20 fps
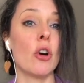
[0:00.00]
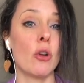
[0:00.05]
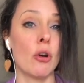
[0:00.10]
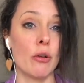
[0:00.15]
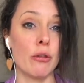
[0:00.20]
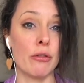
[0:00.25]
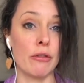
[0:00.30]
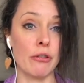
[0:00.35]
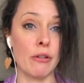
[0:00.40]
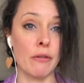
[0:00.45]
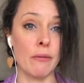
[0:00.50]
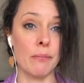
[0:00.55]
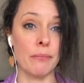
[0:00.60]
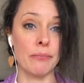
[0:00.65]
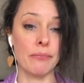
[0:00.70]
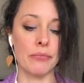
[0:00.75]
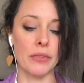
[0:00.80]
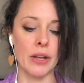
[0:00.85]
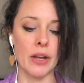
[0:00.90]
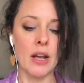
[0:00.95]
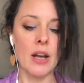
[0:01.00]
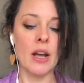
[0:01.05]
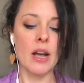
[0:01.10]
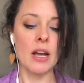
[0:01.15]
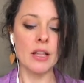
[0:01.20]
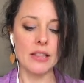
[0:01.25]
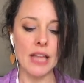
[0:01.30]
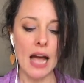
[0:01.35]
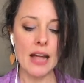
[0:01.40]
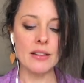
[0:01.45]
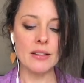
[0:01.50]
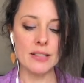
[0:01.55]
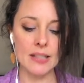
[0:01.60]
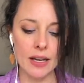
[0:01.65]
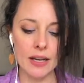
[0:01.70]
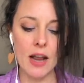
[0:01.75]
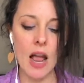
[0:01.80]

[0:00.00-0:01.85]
earth. That said,